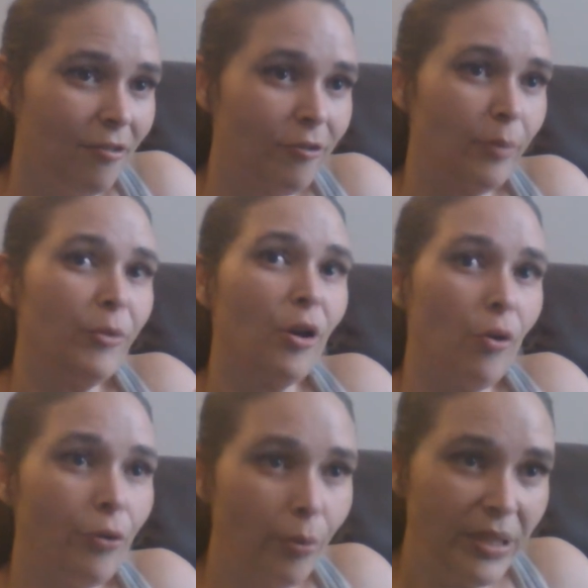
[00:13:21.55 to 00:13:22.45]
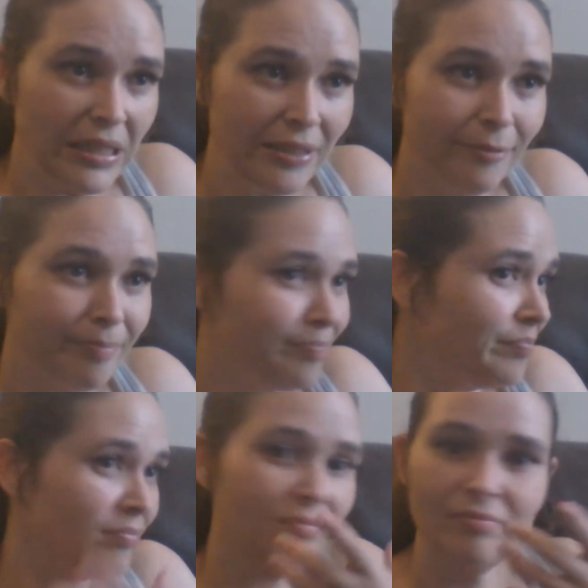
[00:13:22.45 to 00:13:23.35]
from the cocoa bean
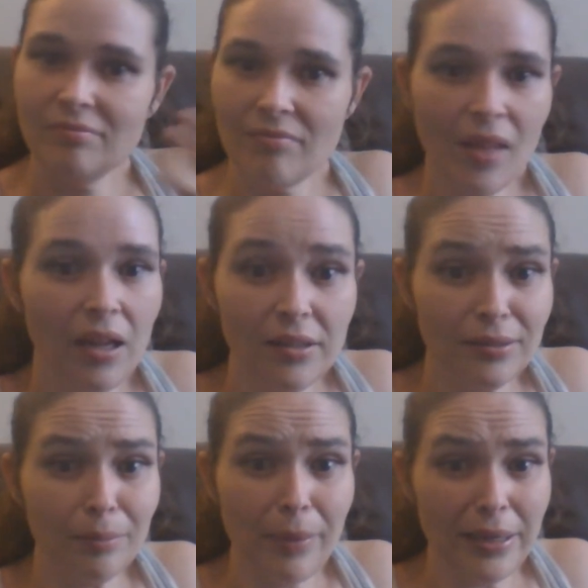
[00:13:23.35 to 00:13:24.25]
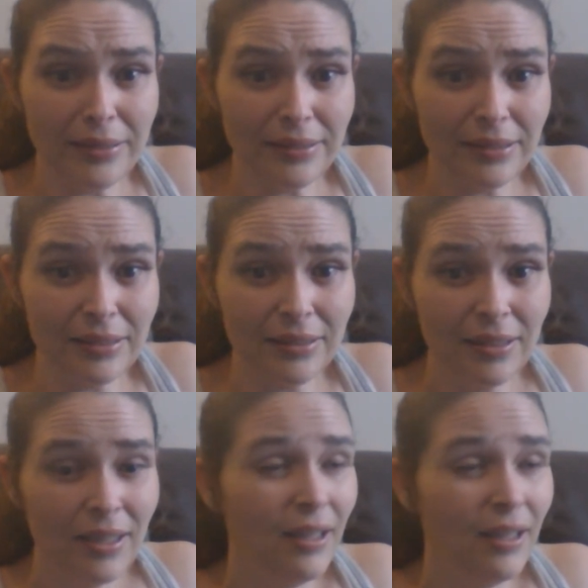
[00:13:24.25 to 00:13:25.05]
is amazing.